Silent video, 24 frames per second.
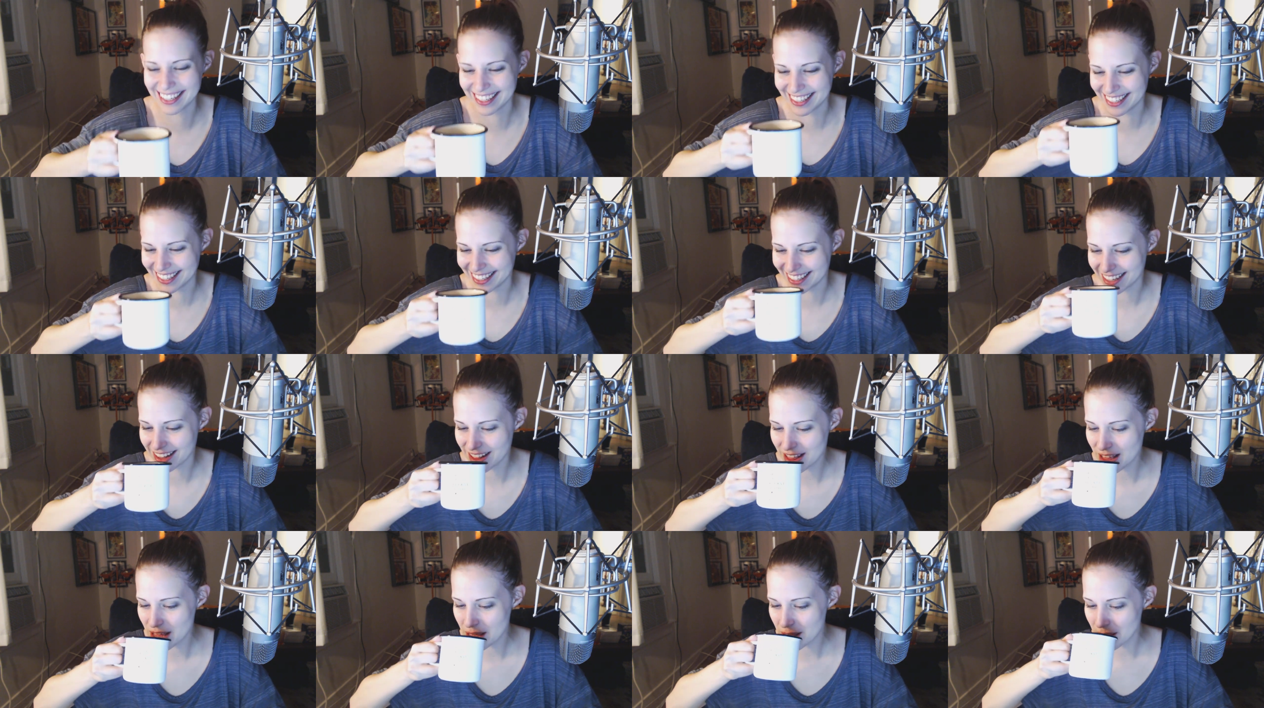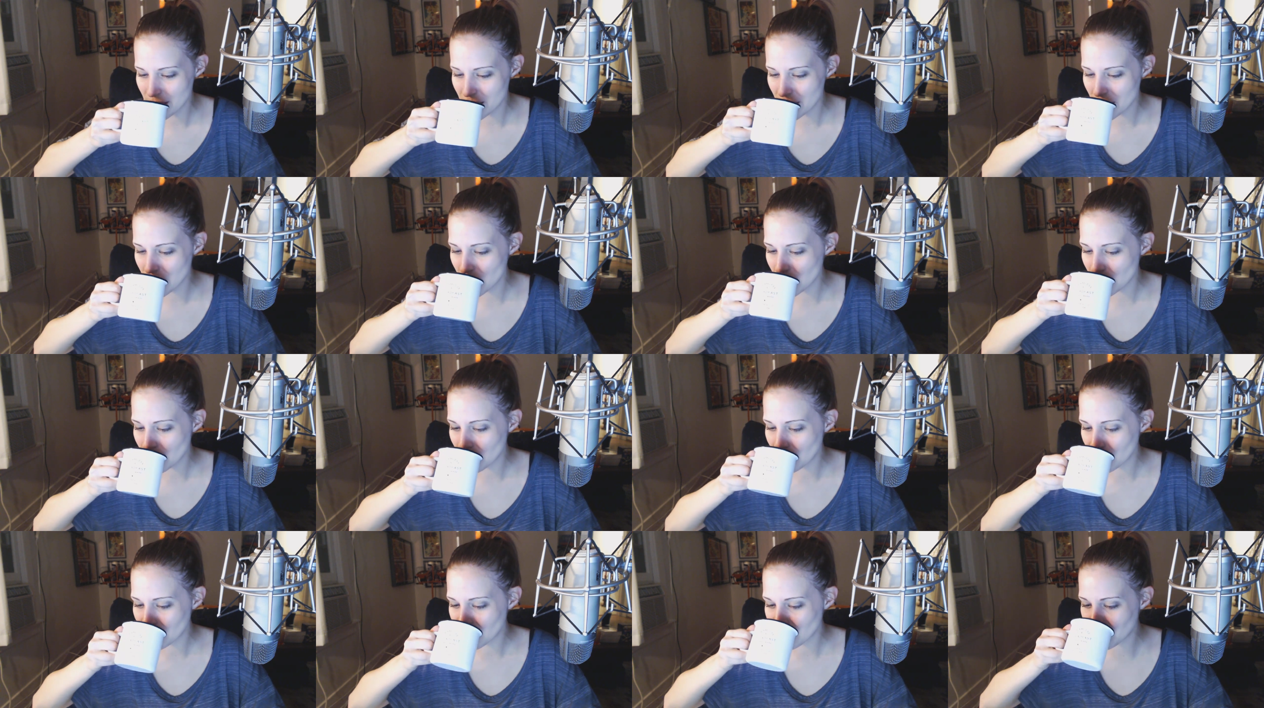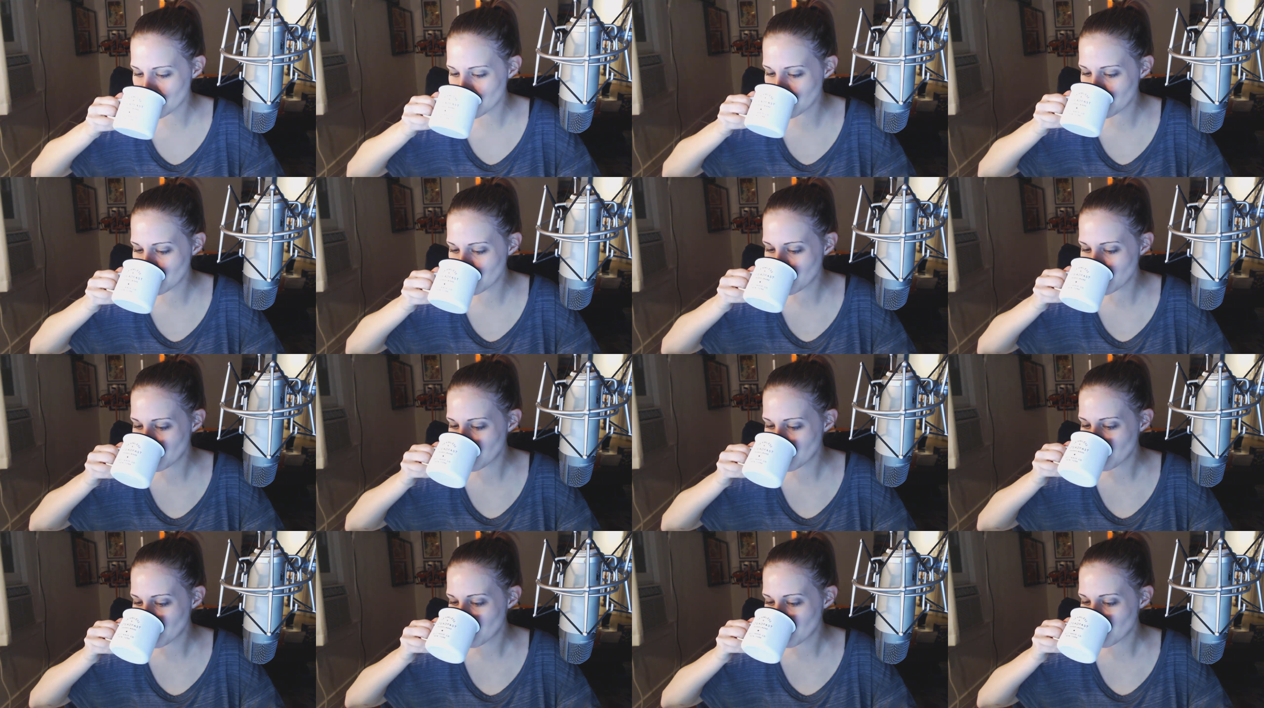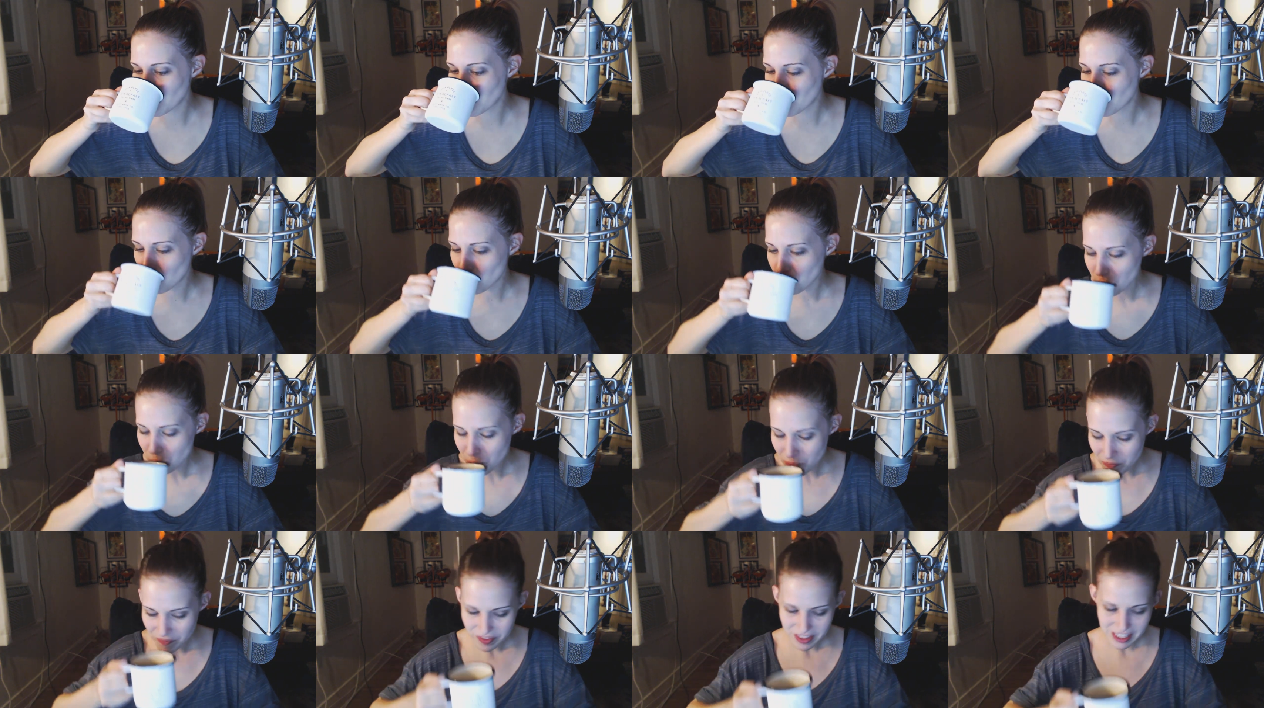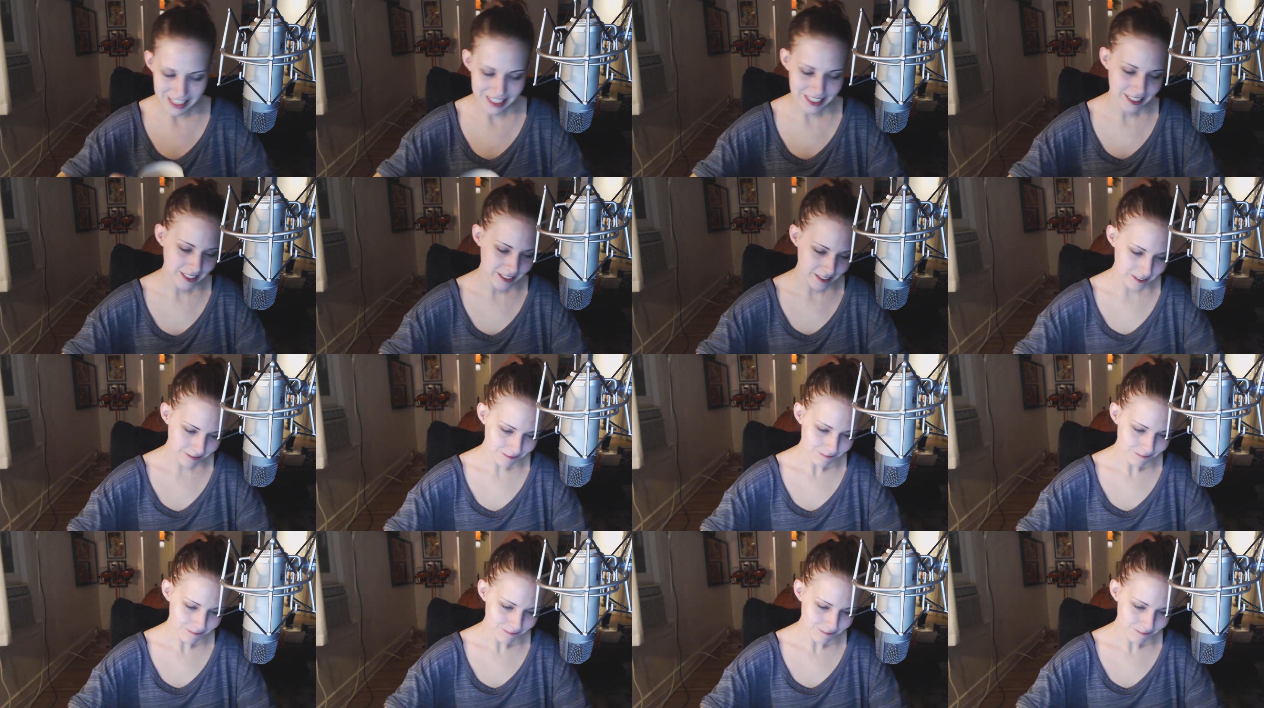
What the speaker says: Nobody speaks.